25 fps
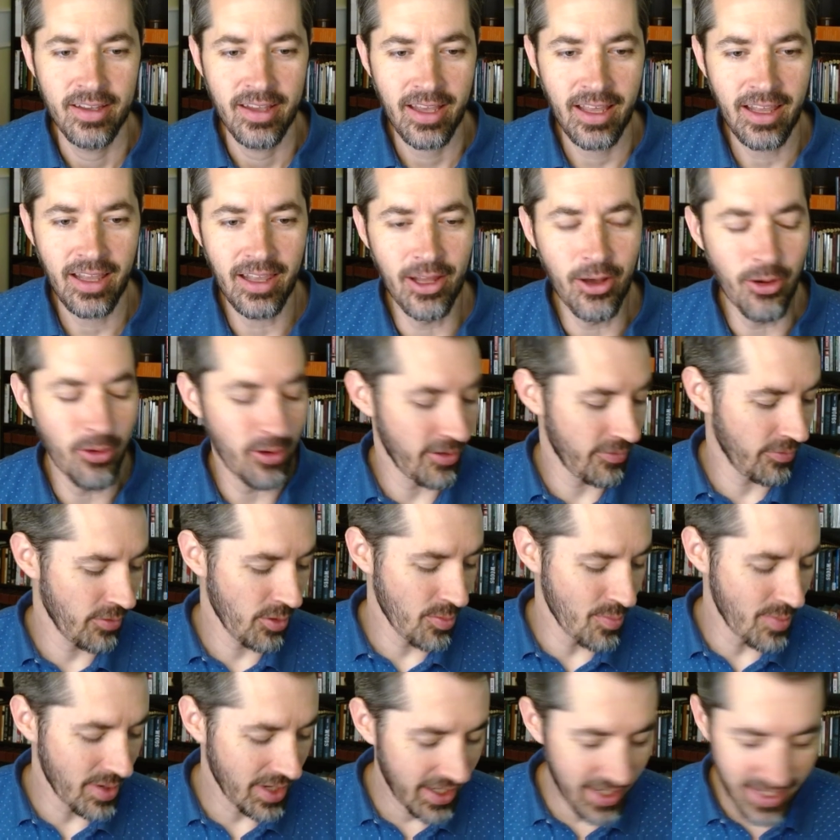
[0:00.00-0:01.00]
Hello,
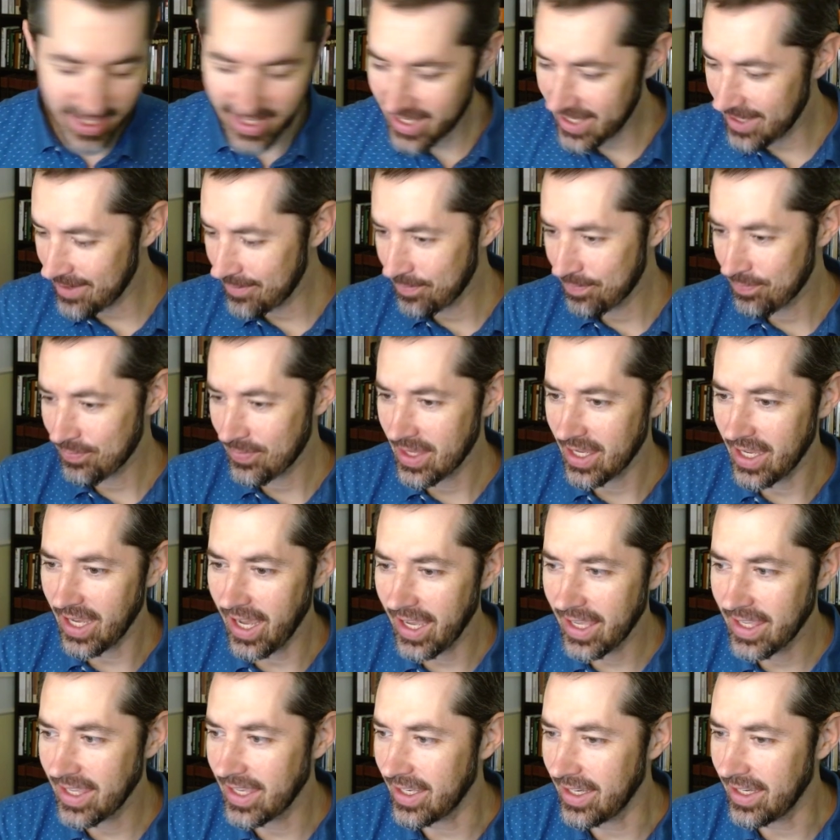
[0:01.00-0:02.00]
everybody.
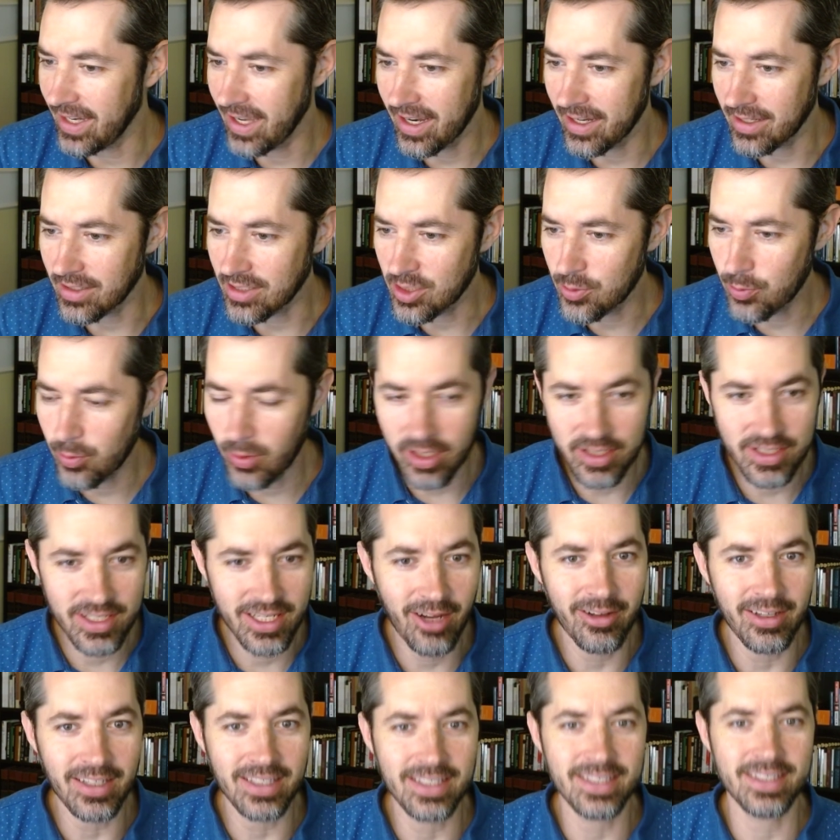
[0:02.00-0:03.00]
I cannot express
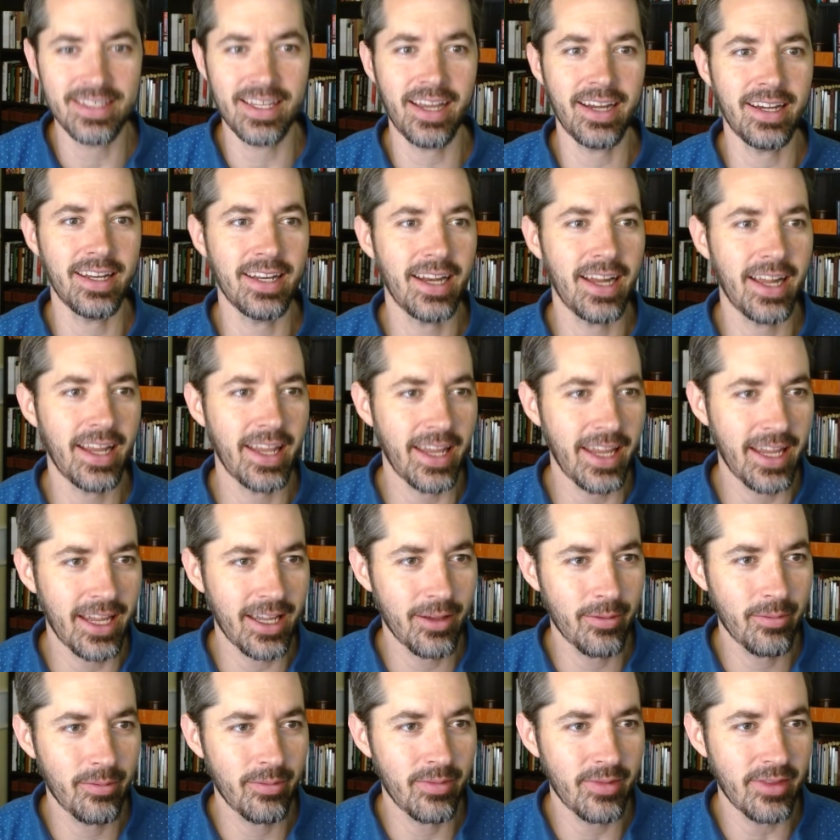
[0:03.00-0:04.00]
how excited I
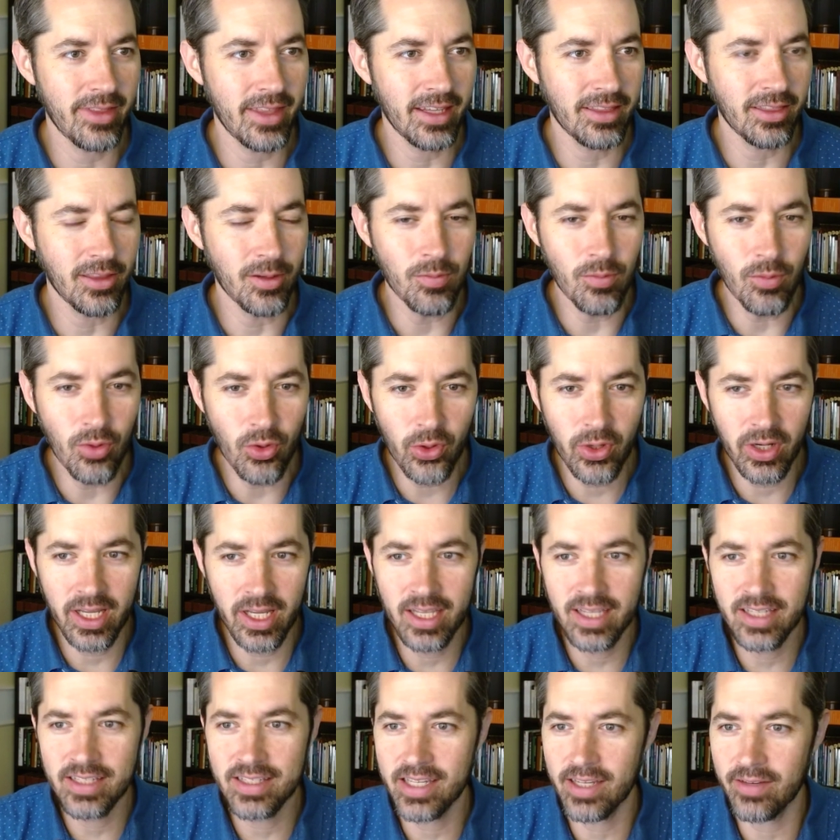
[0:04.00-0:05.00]
am that the
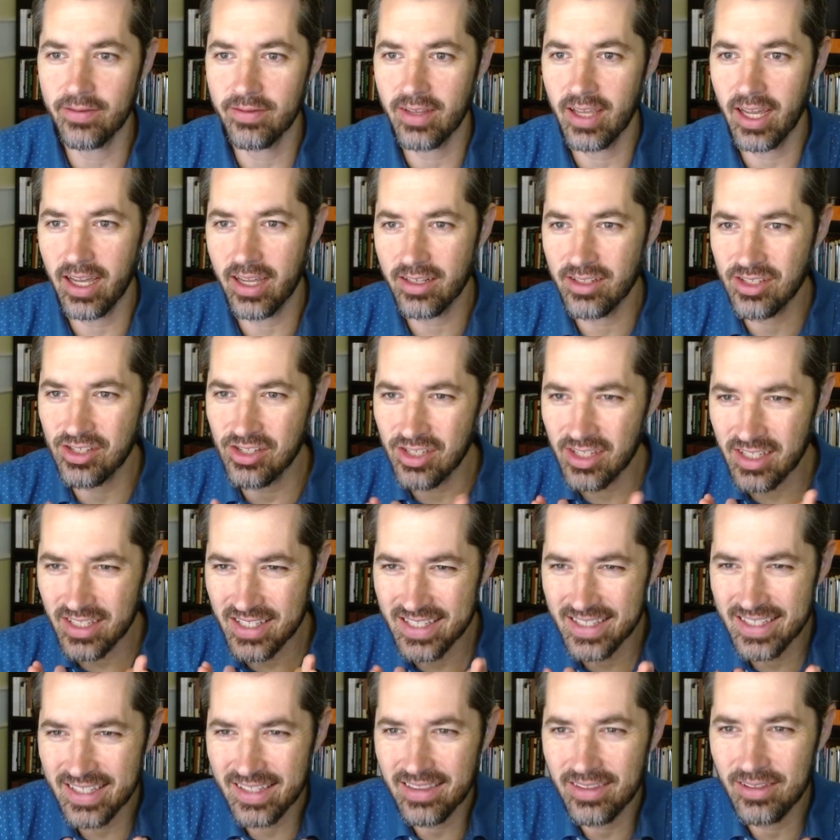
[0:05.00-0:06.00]
mornings have gotten
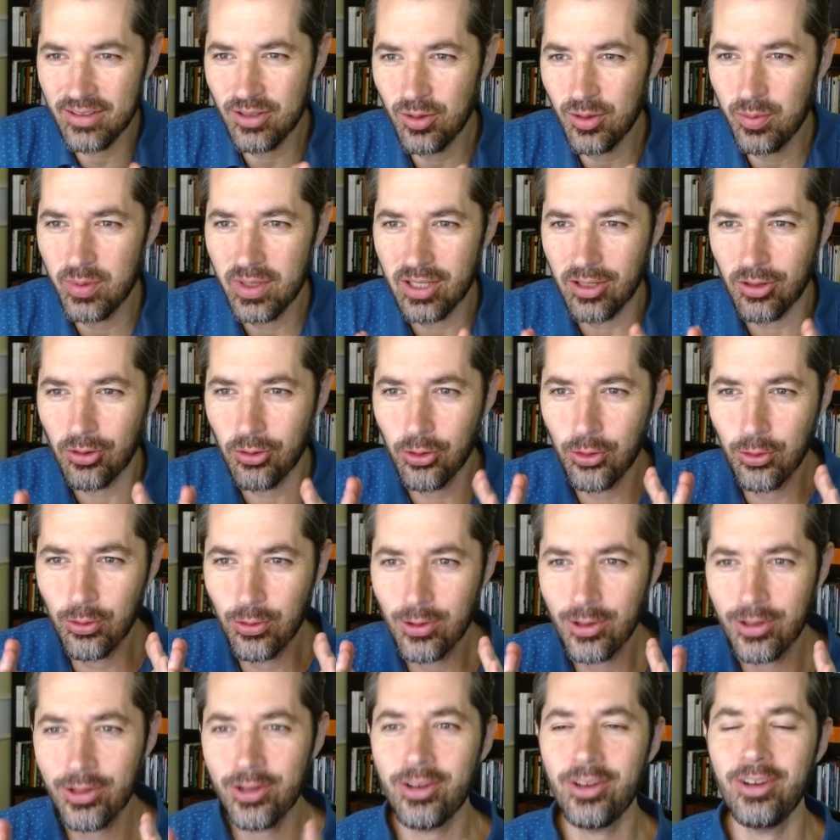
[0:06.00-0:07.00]
just a little bit
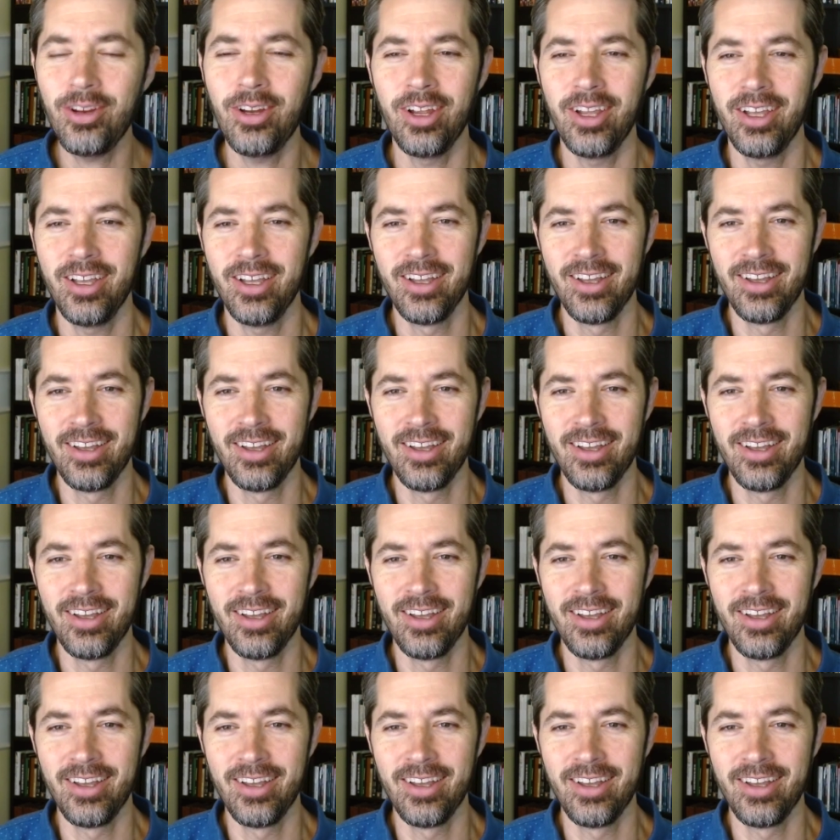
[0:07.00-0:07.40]
cooler.